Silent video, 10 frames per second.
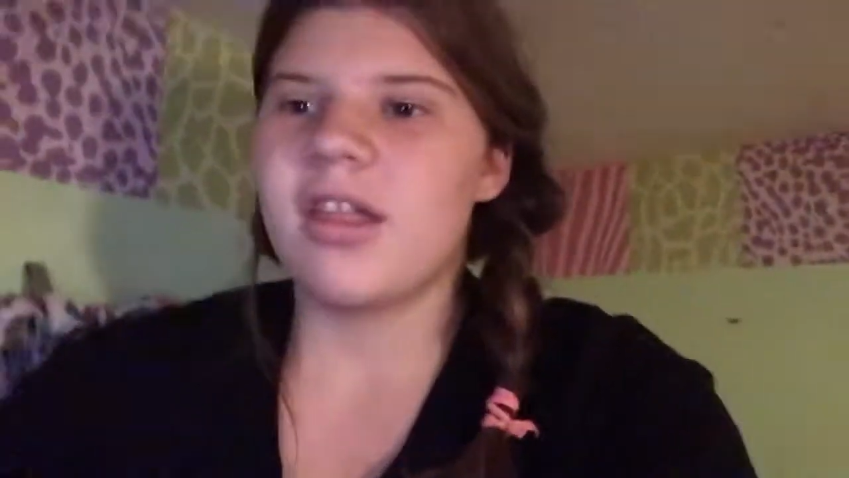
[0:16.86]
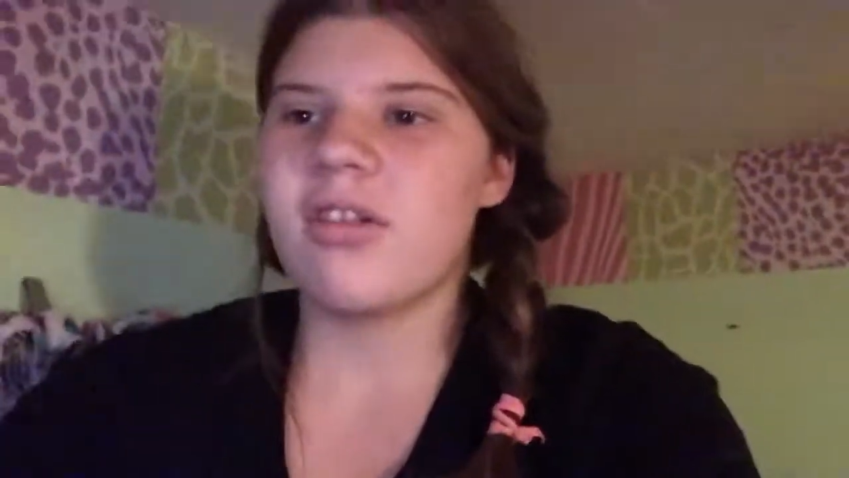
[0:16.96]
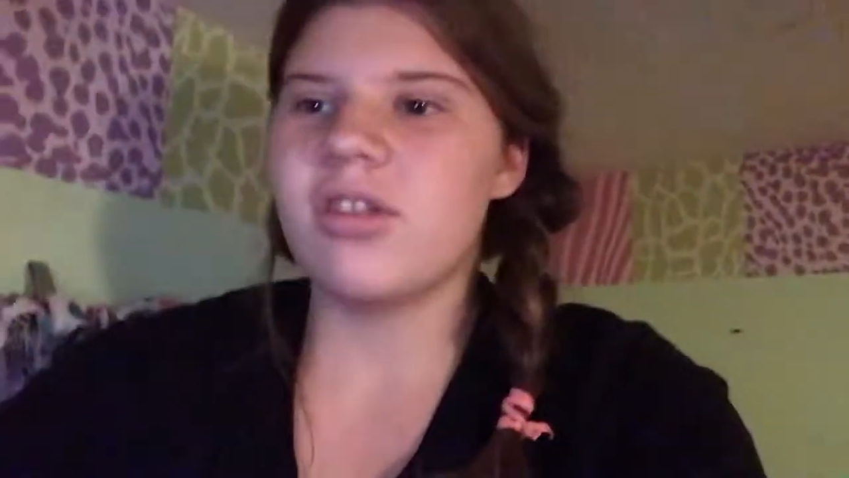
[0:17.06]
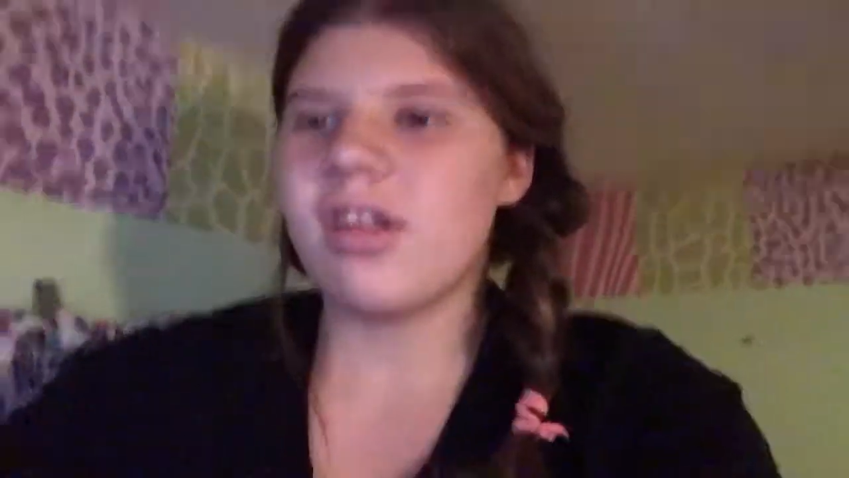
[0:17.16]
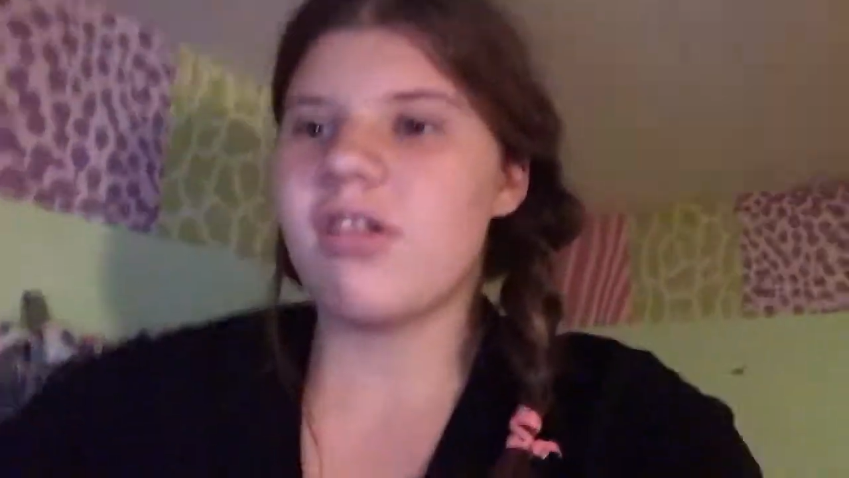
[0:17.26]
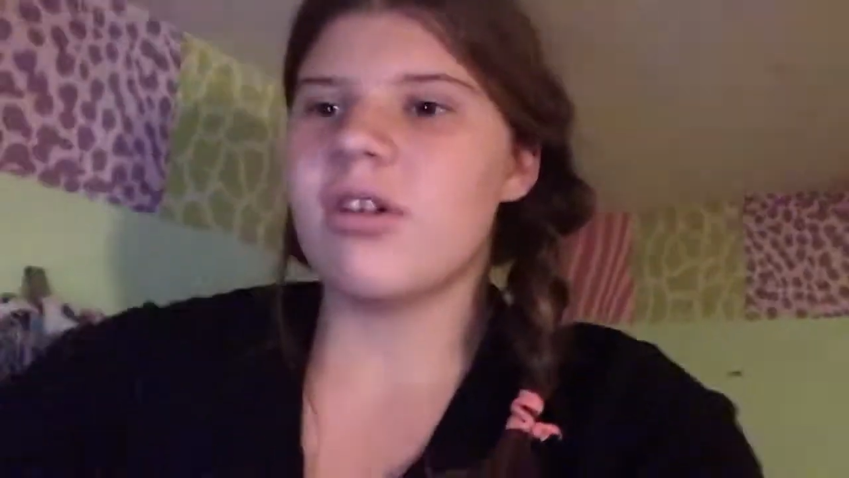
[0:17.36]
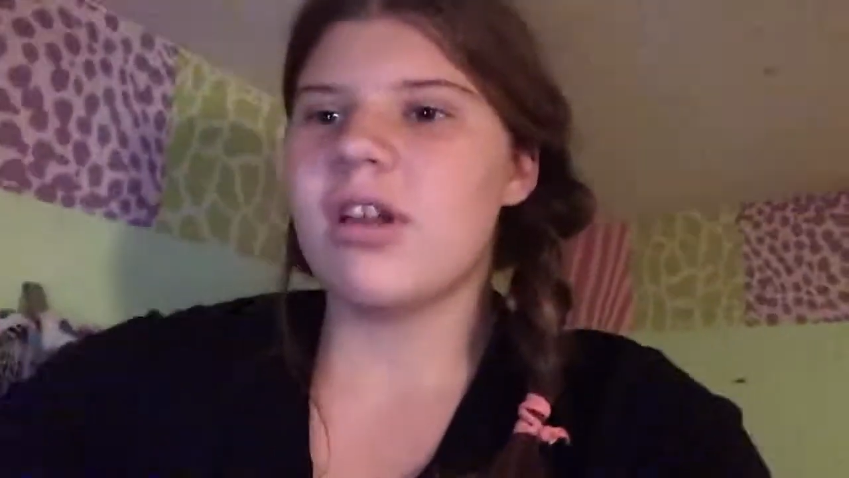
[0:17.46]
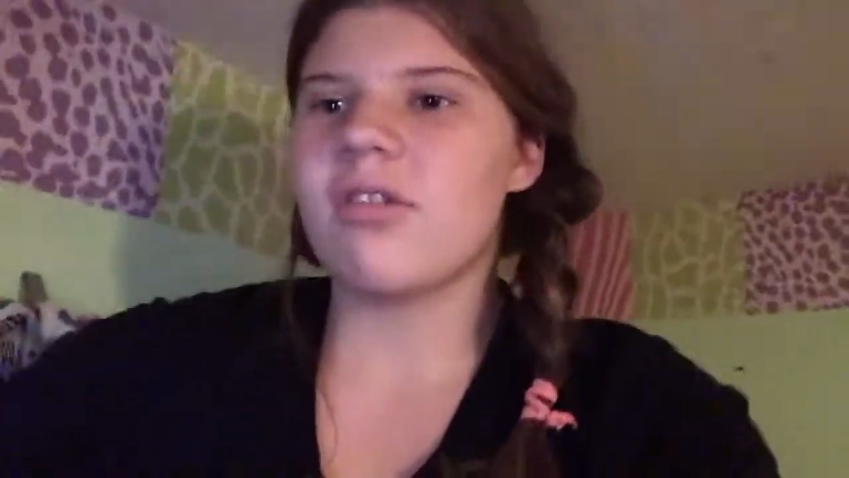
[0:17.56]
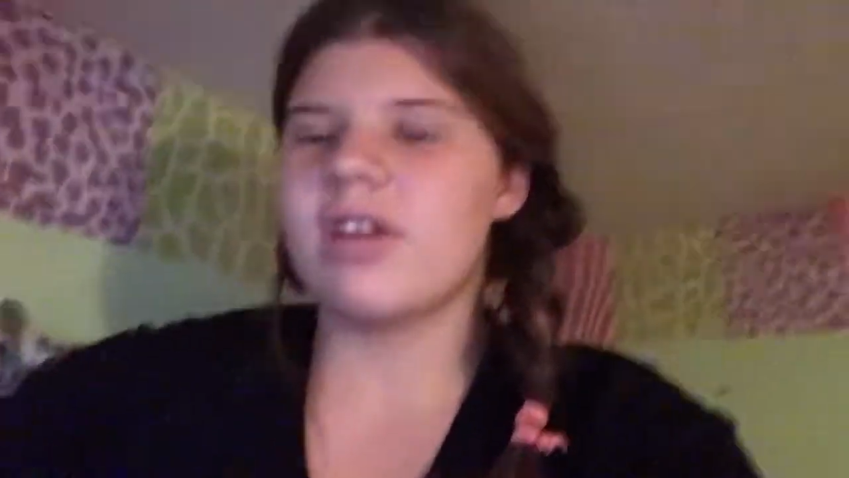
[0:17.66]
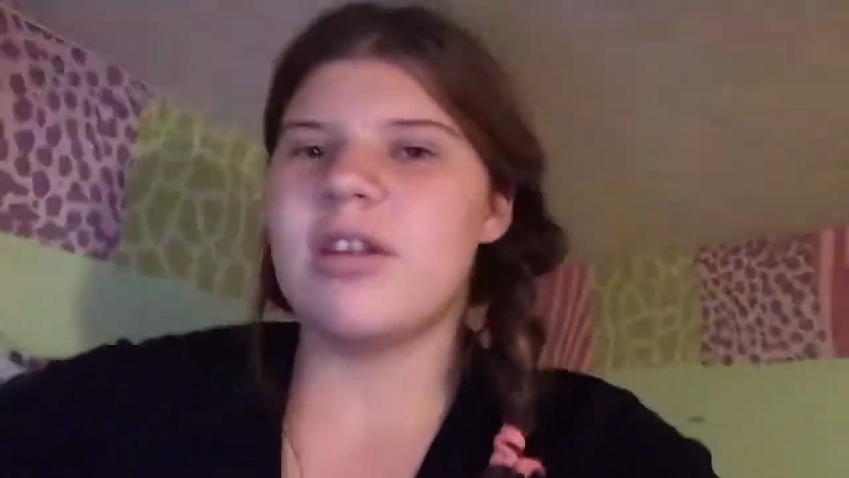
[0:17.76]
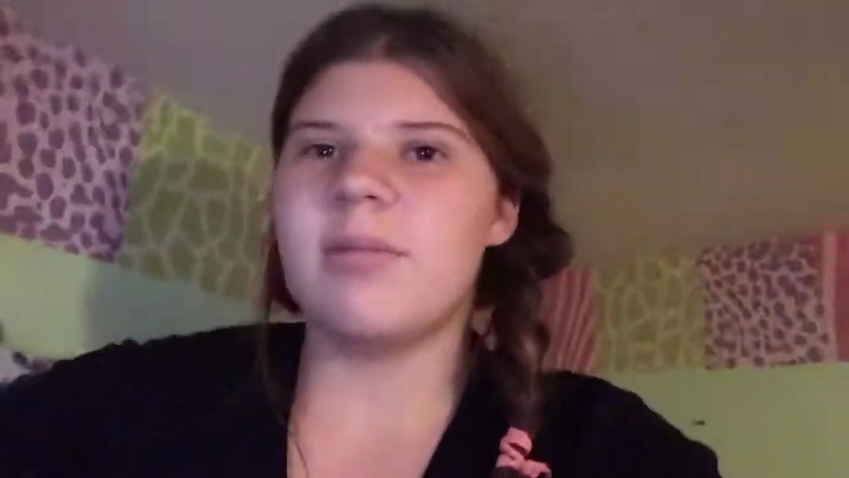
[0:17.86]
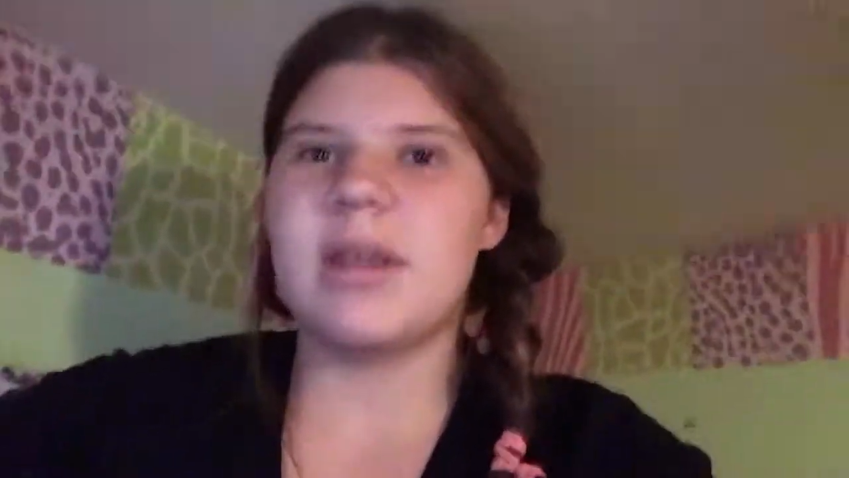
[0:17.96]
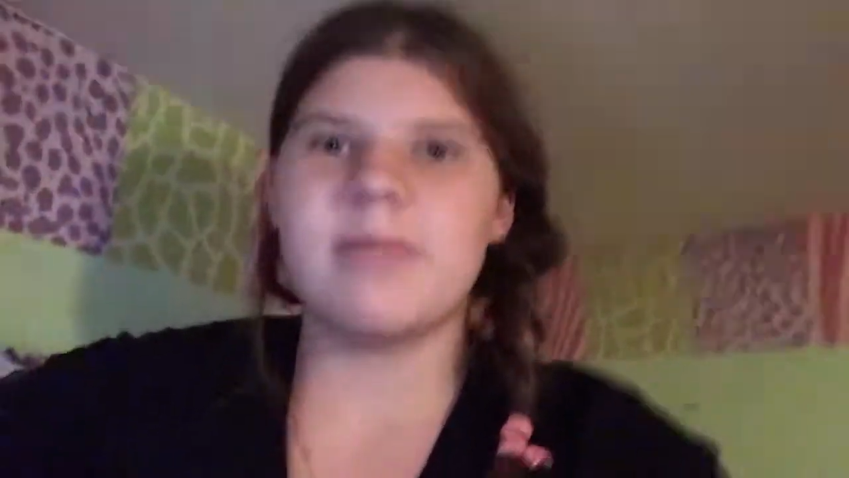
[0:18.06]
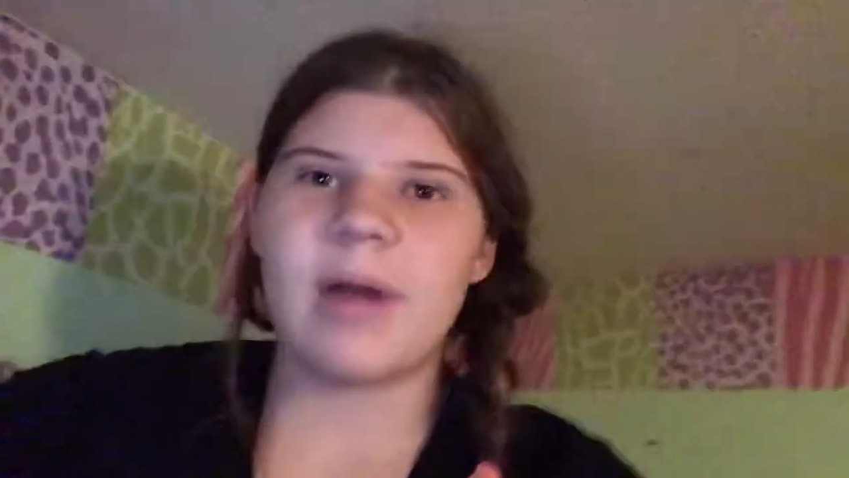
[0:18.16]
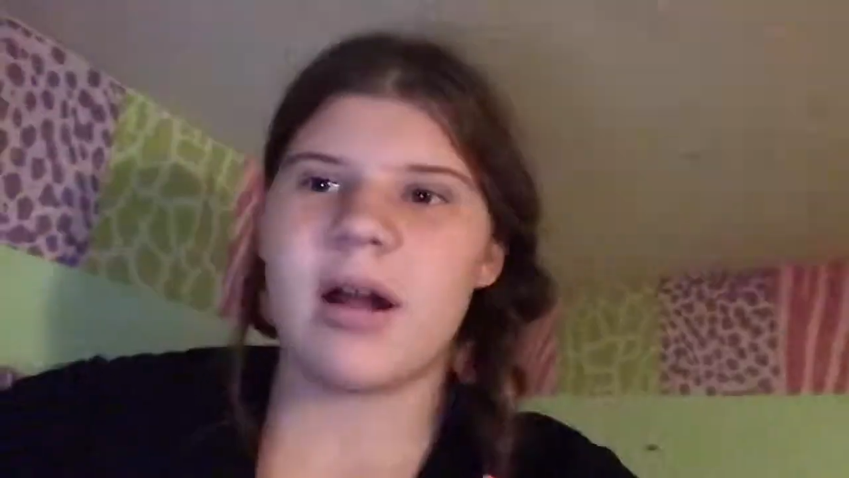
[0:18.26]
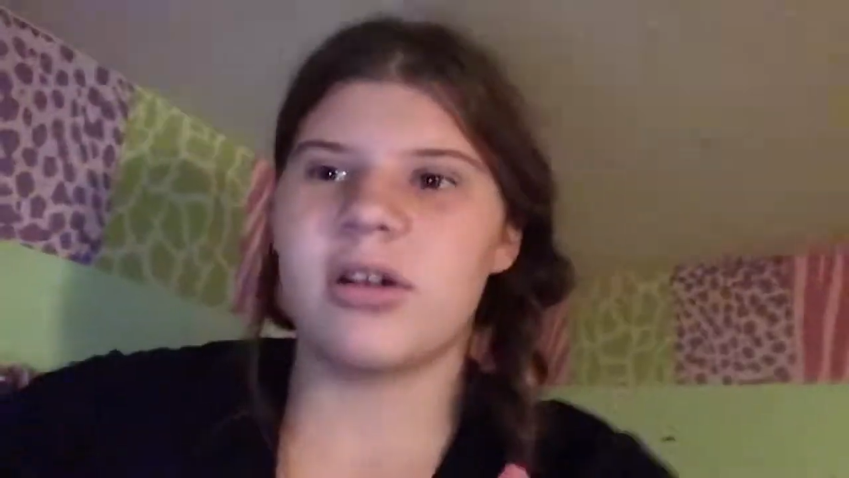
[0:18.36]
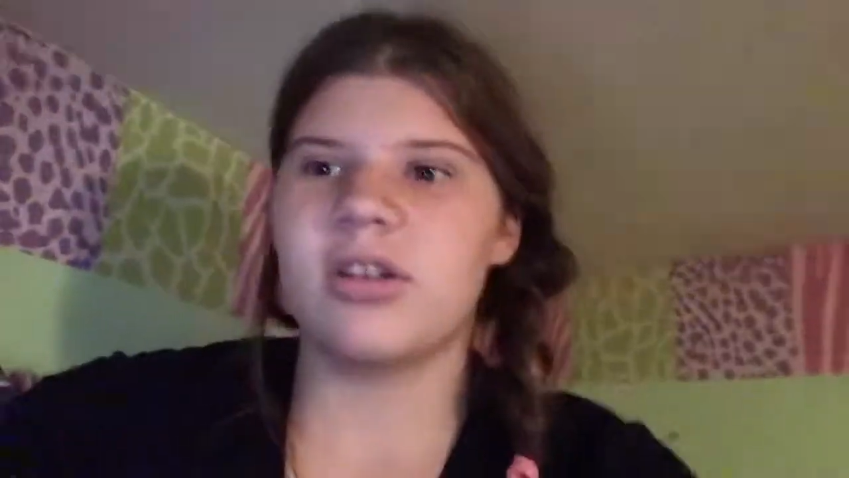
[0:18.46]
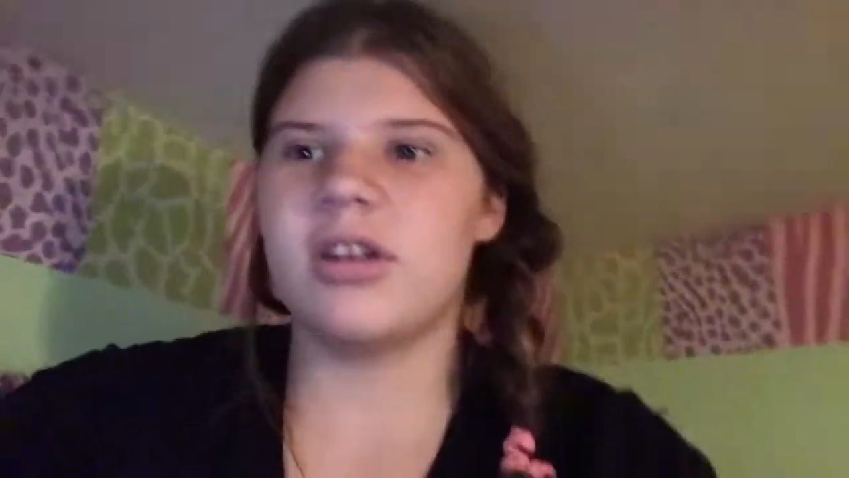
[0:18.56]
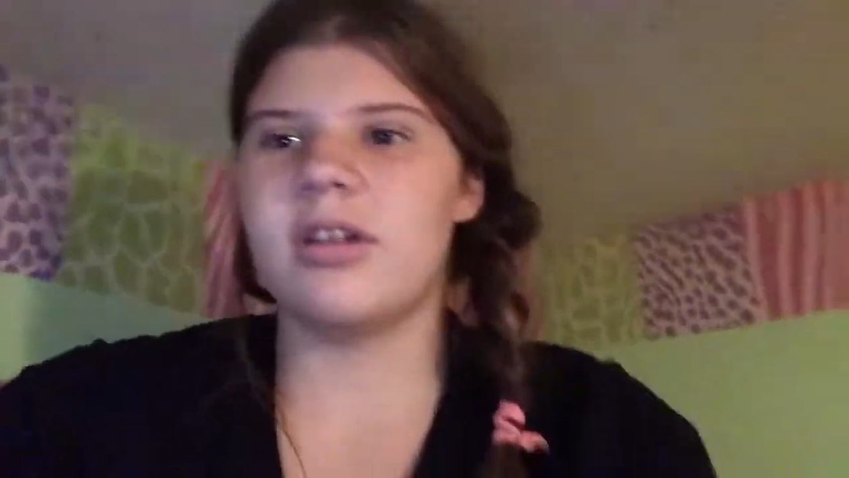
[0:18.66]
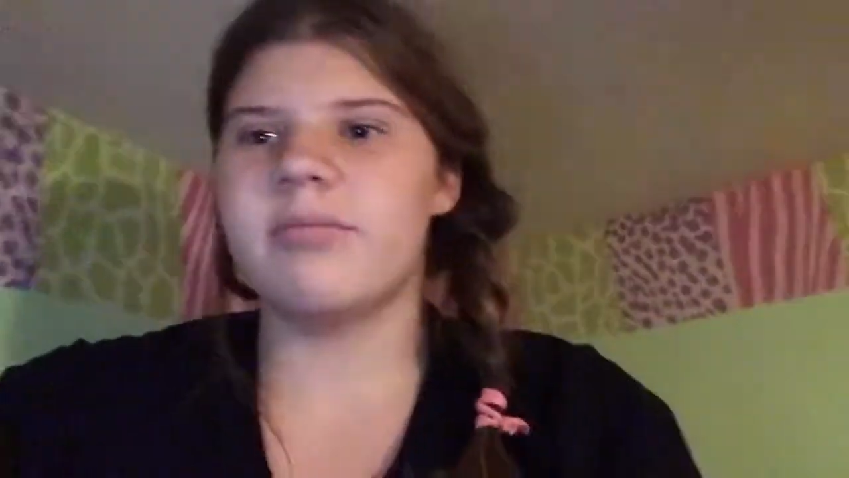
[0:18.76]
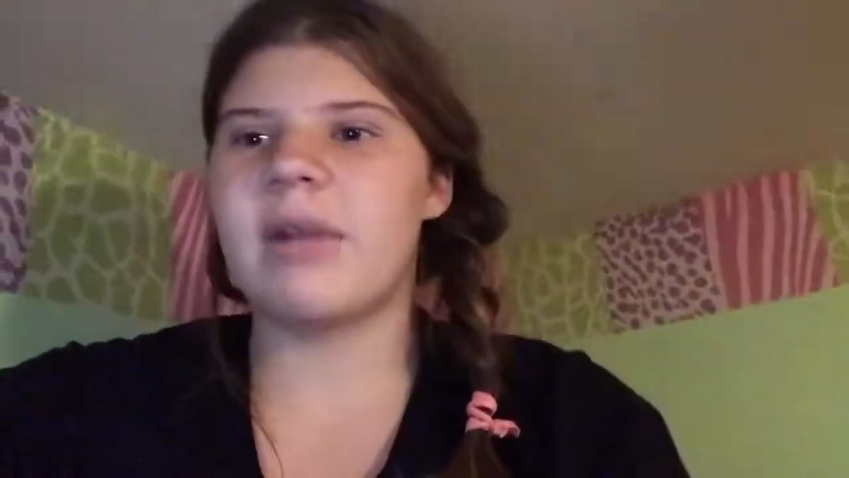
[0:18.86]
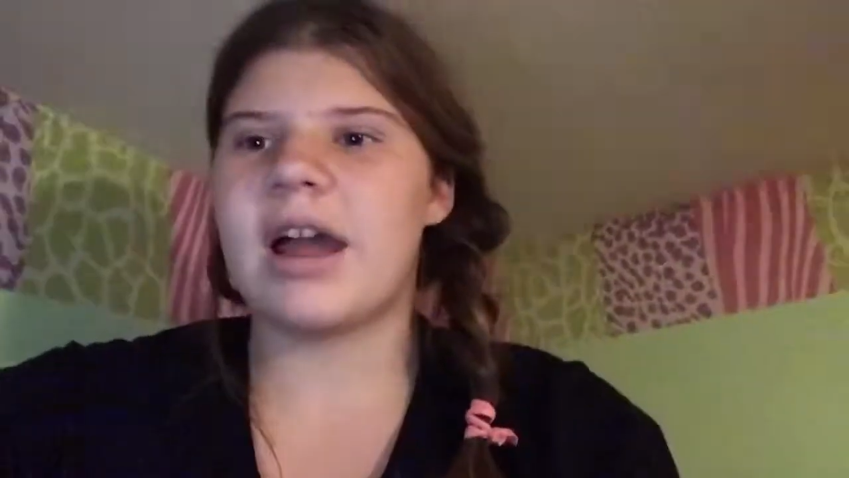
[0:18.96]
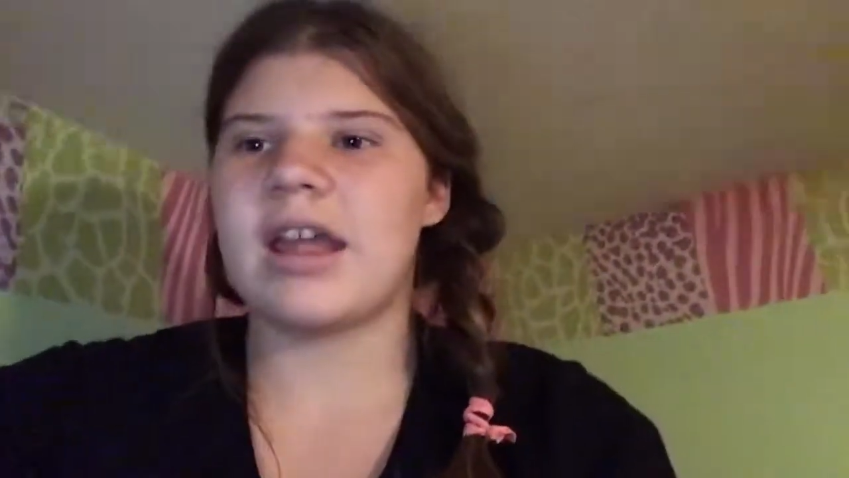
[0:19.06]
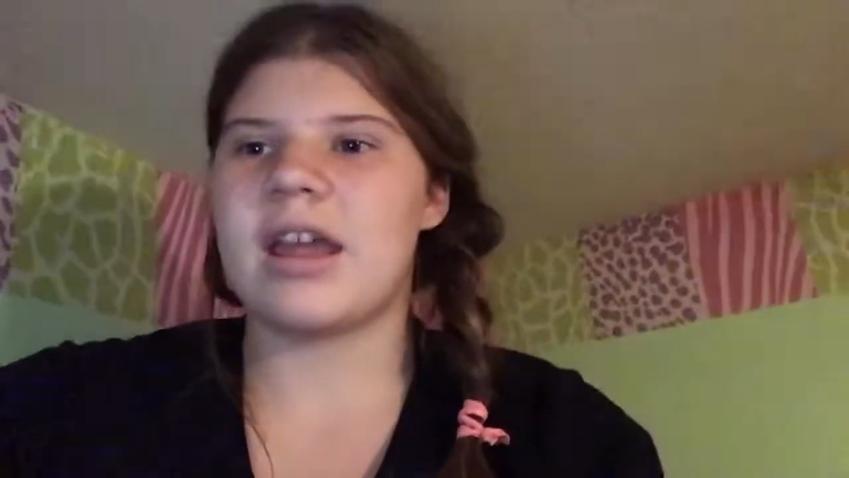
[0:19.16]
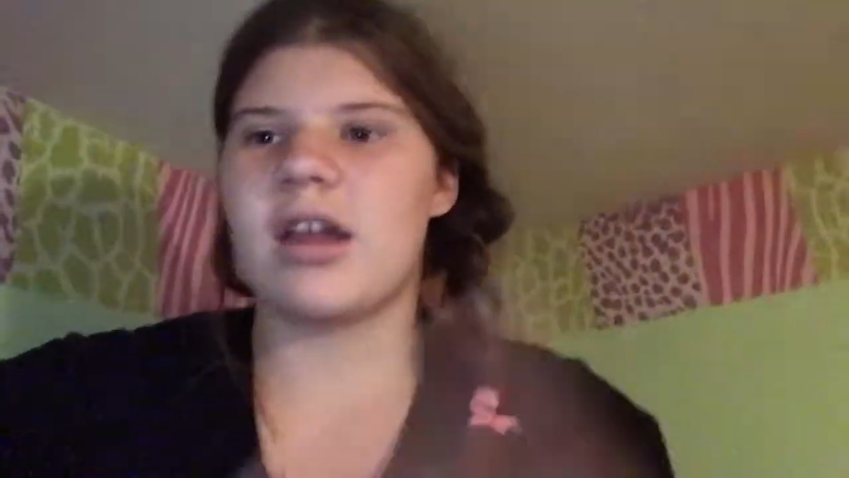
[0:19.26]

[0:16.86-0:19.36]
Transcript: So this story is going to be about my